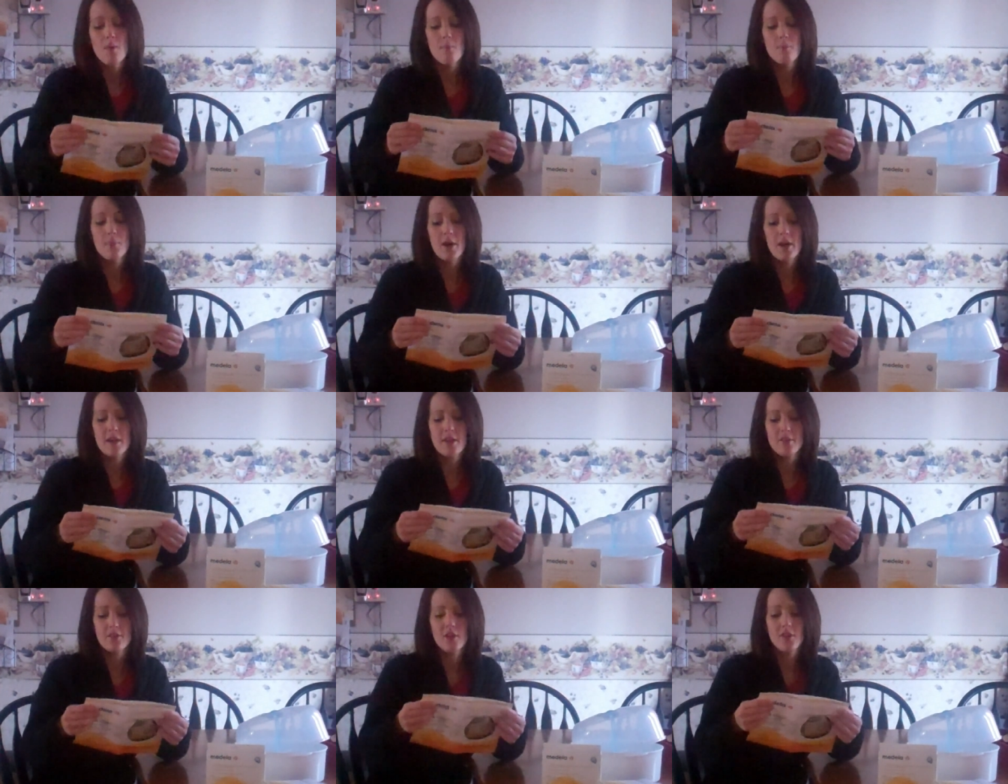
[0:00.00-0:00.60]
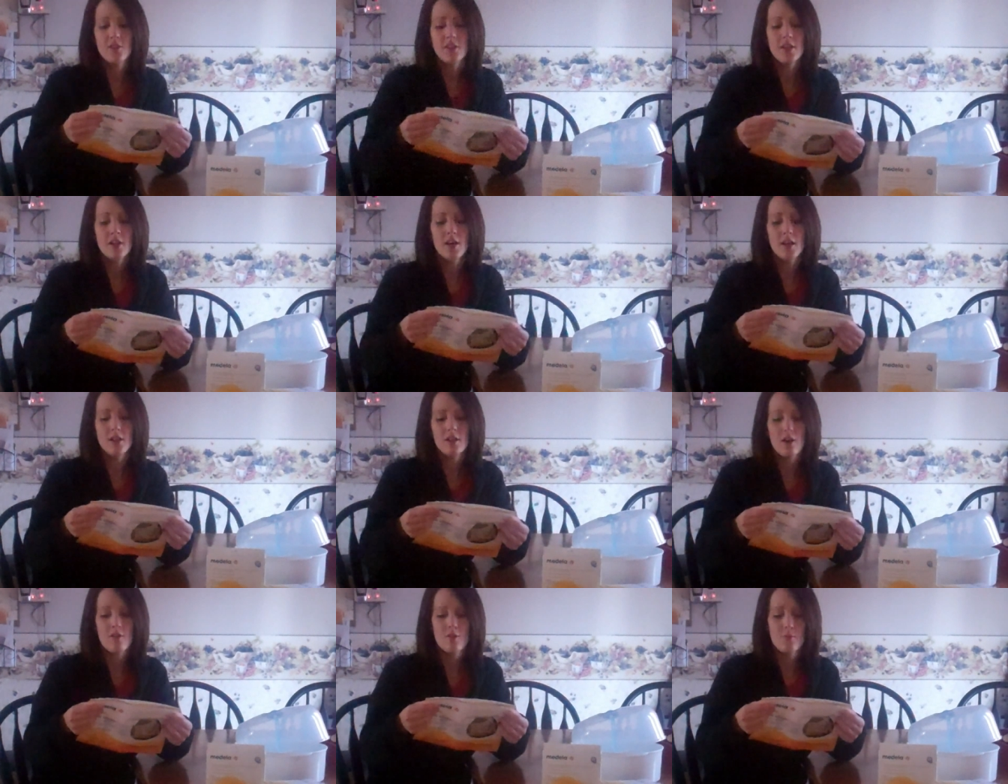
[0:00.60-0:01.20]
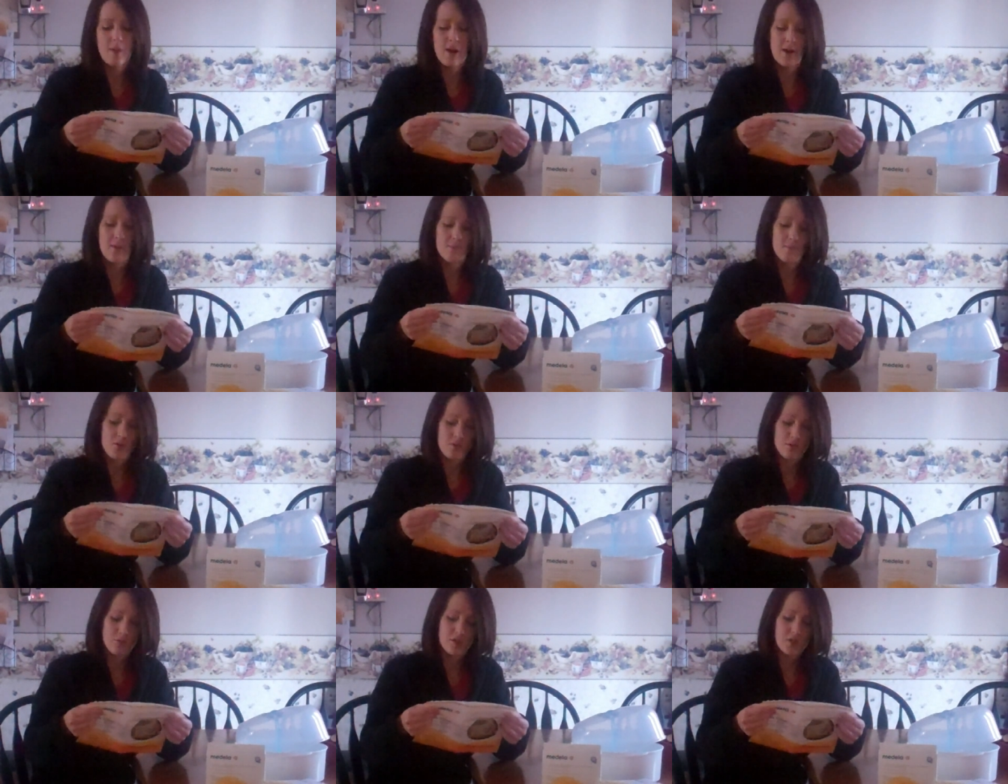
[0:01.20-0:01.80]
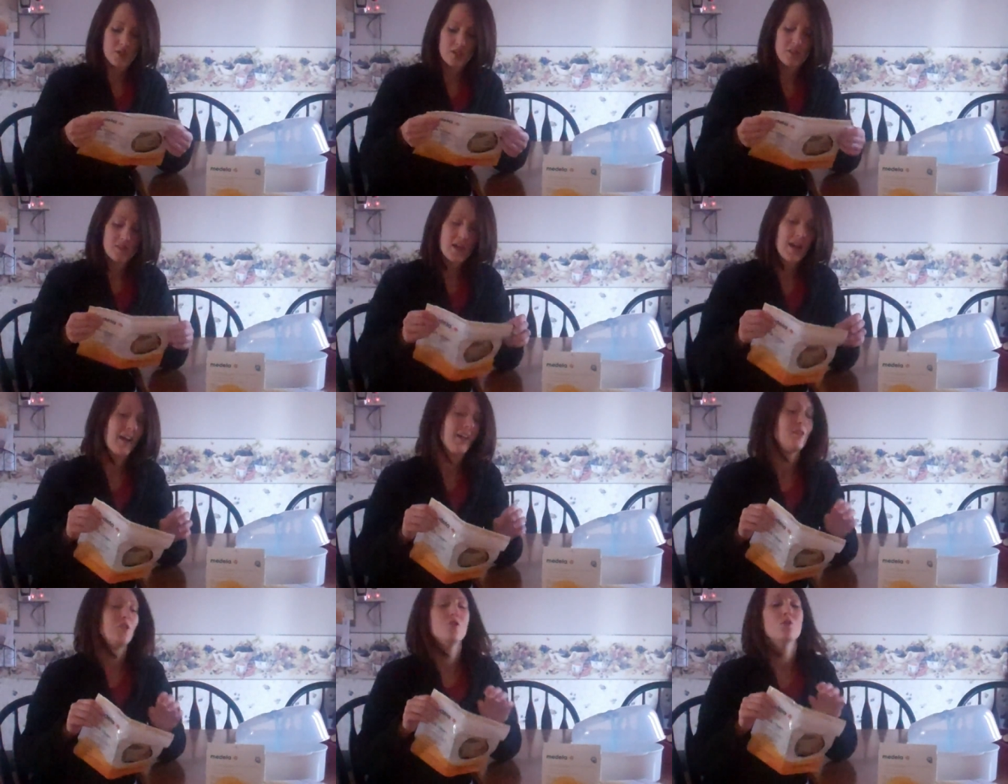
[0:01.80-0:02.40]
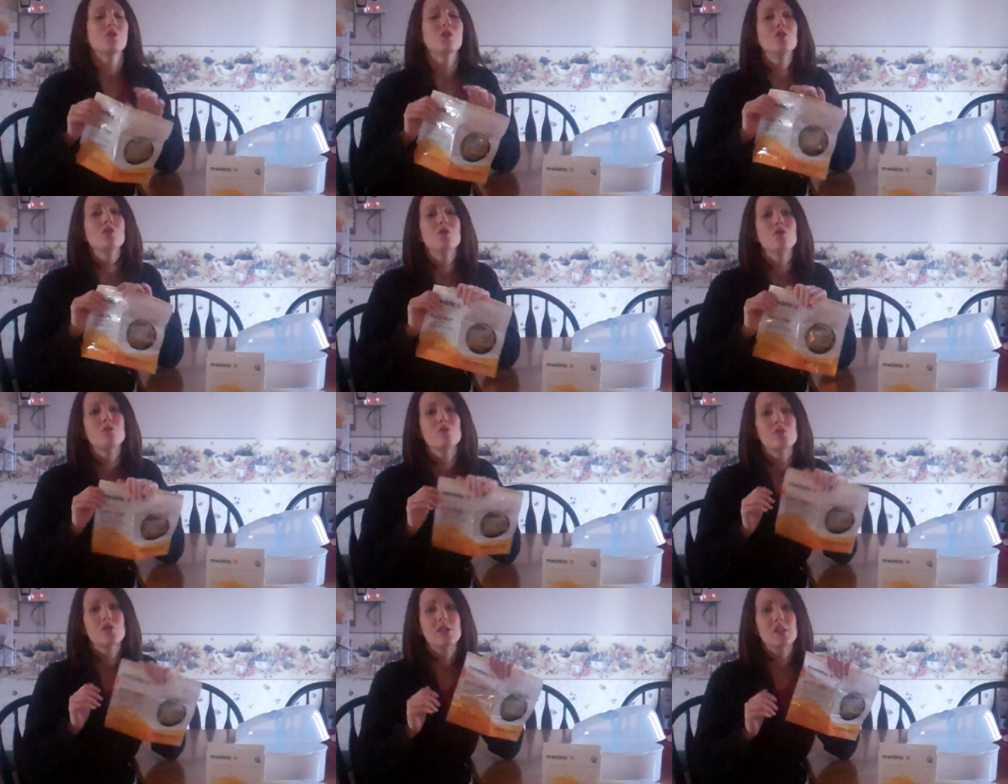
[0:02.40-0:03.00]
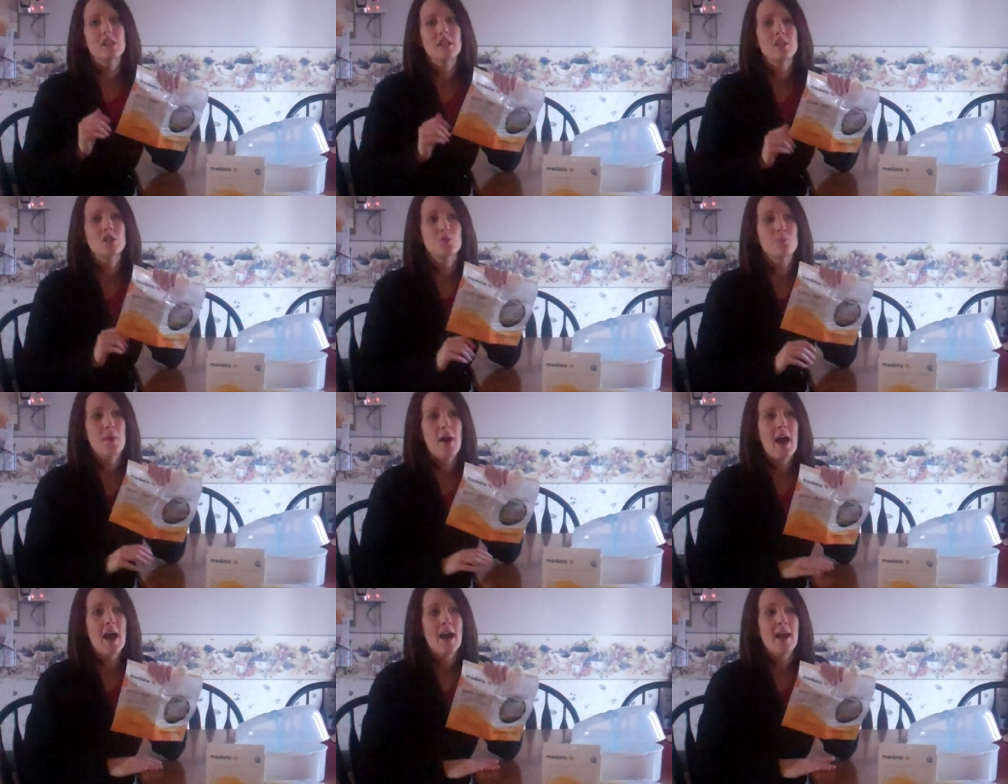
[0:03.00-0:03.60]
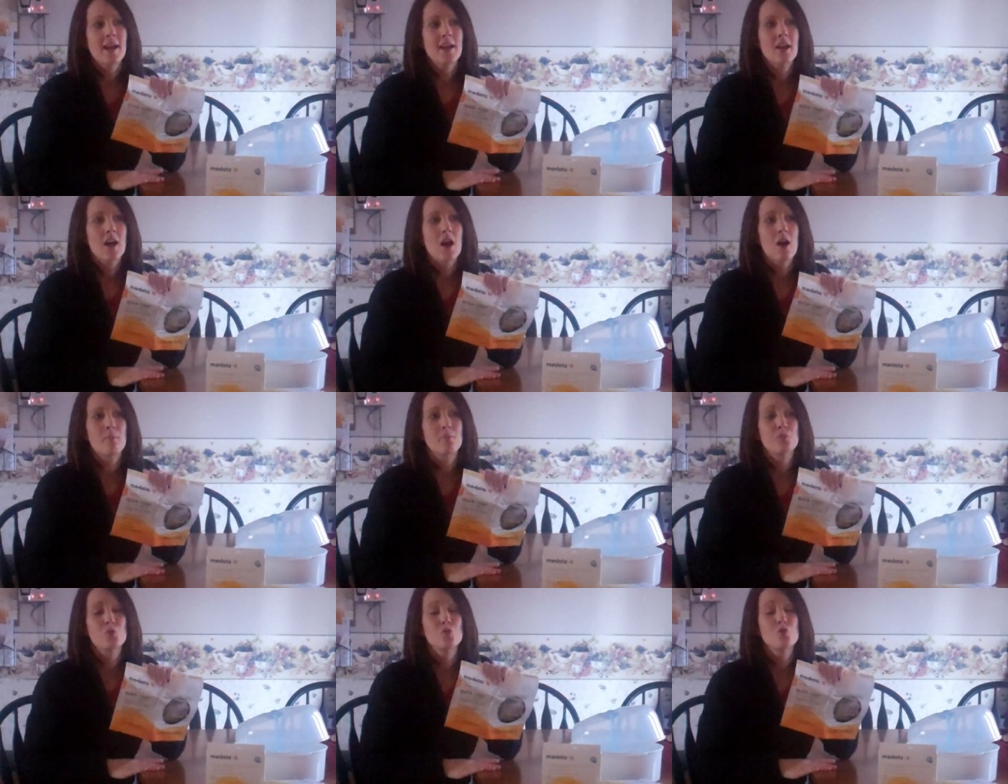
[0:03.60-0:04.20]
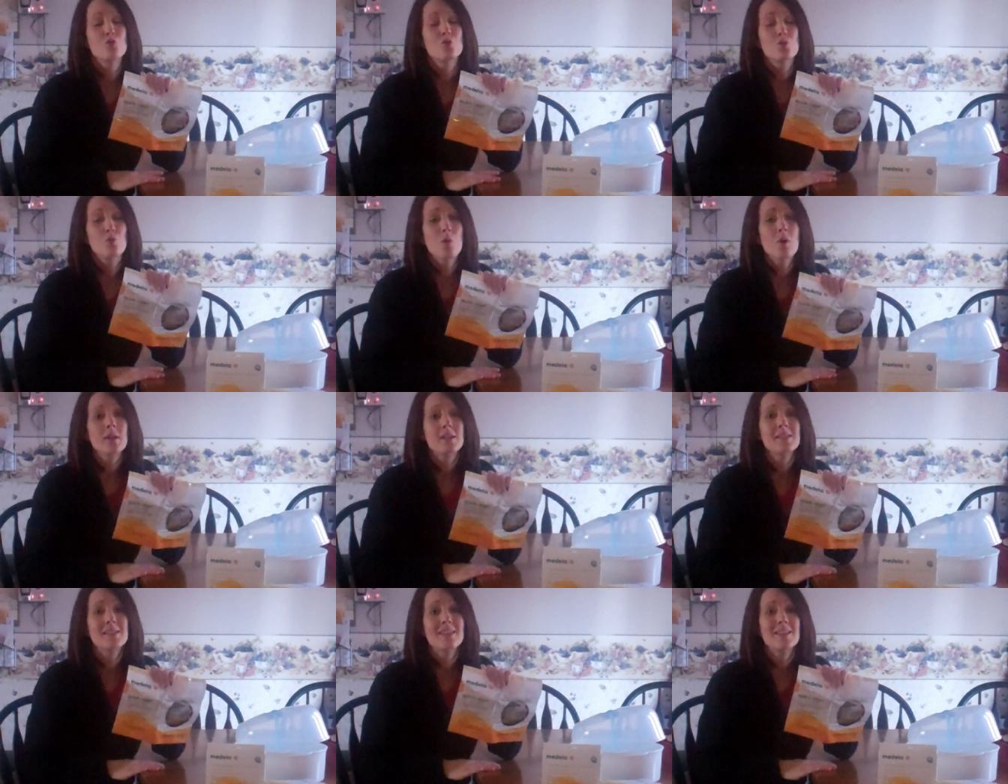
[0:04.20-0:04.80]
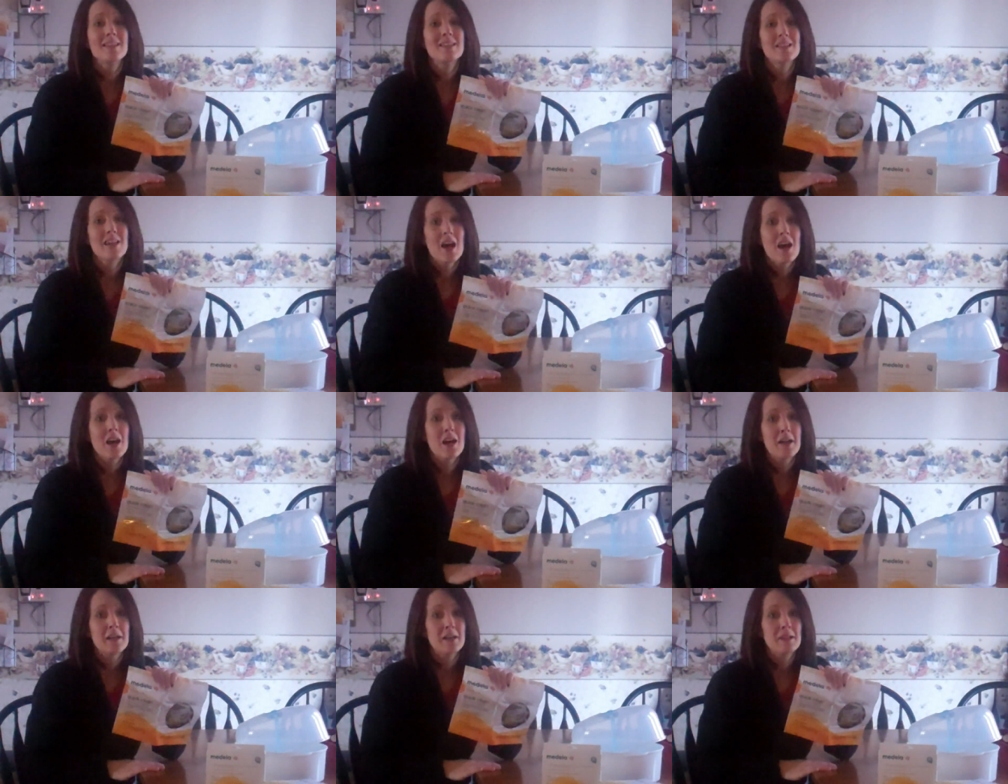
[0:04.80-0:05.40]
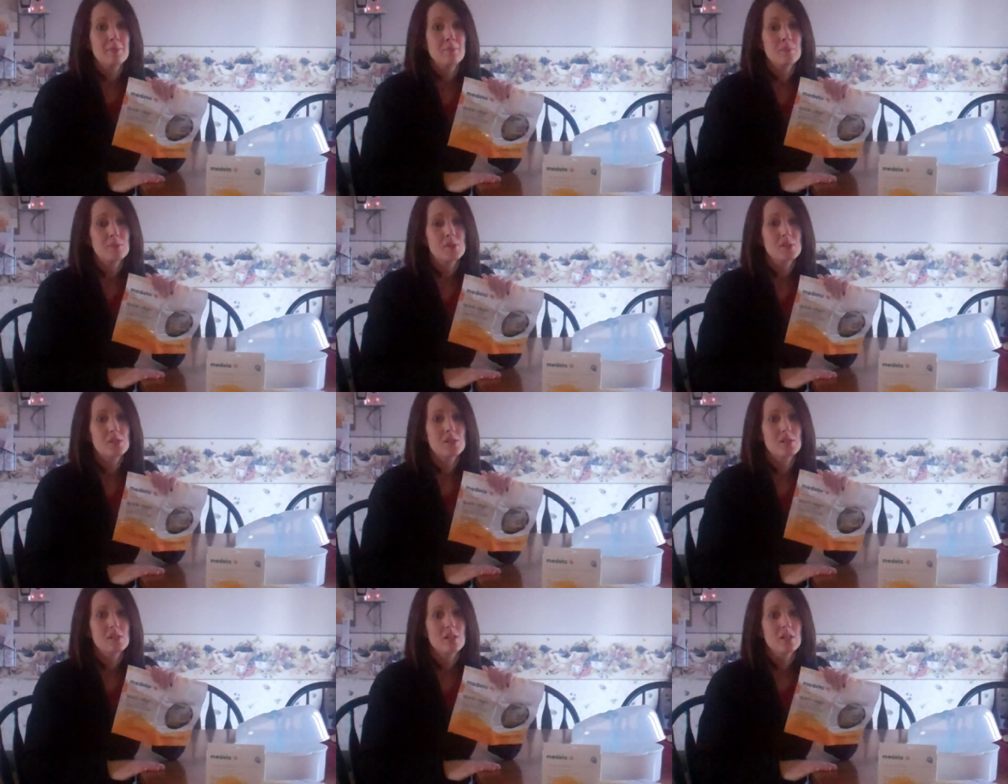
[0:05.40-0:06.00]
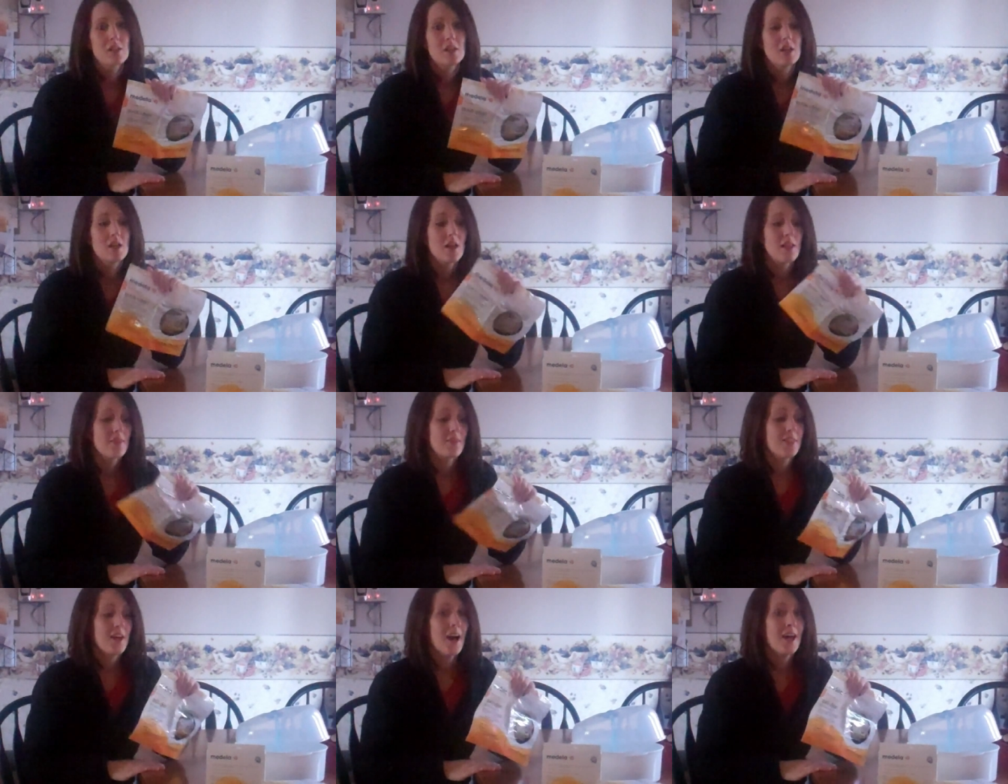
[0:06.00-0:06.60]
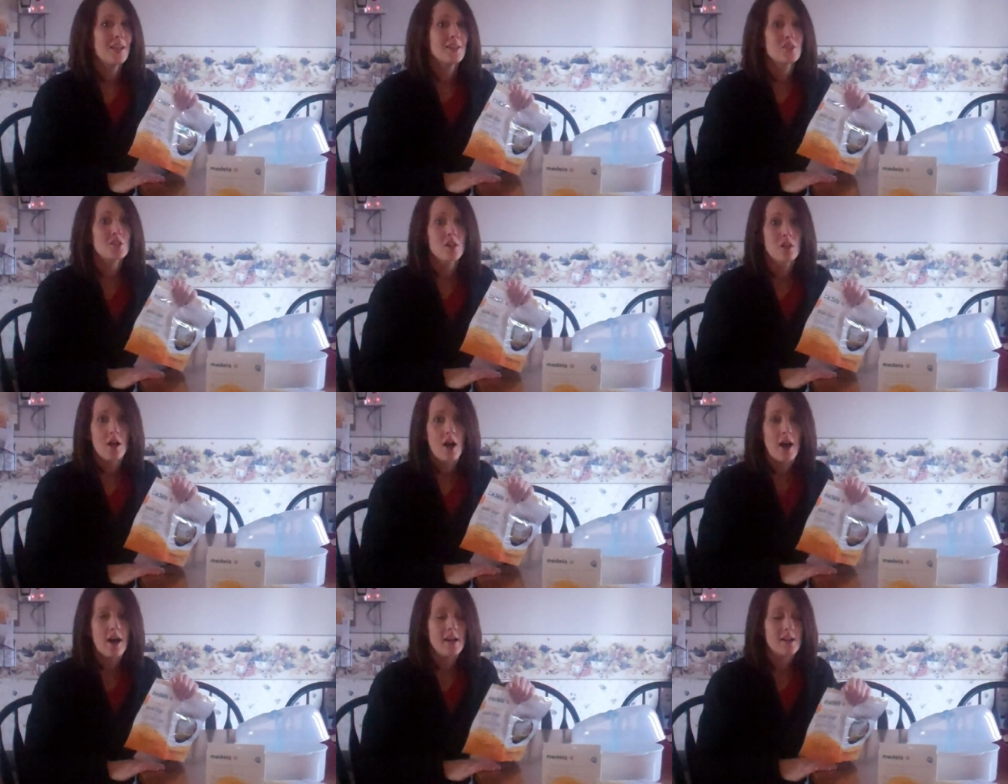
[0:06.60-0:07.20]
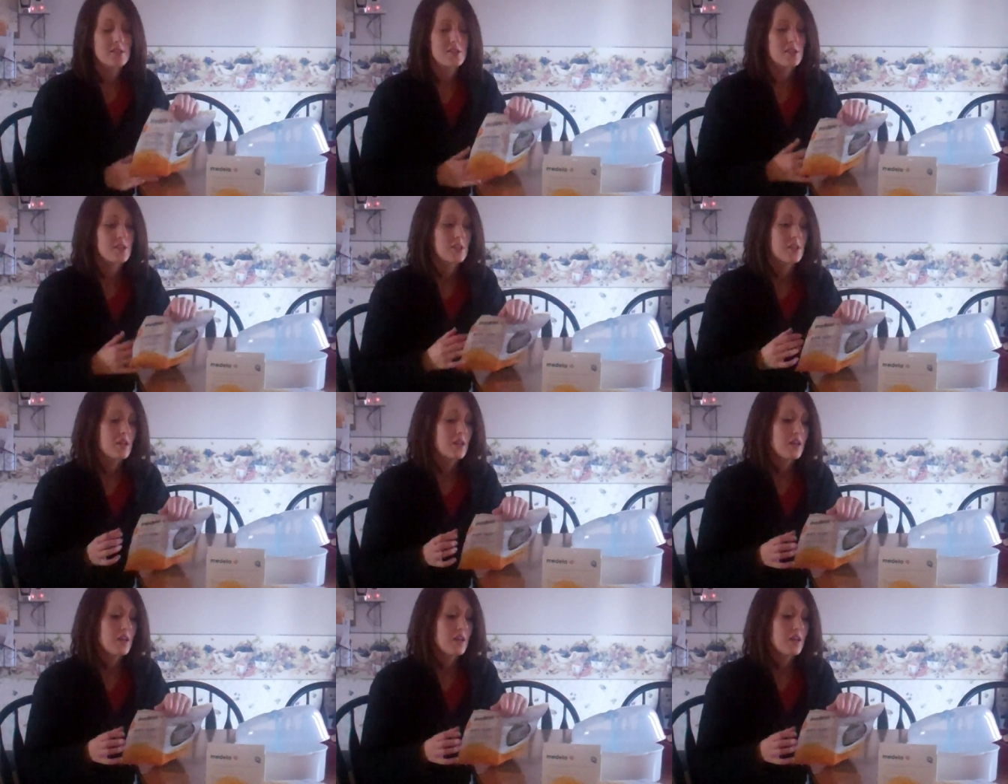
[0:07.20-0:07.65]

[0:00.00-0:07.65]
But the thing I love about Moose is that you can use each bag up to 20 times. That is a lot.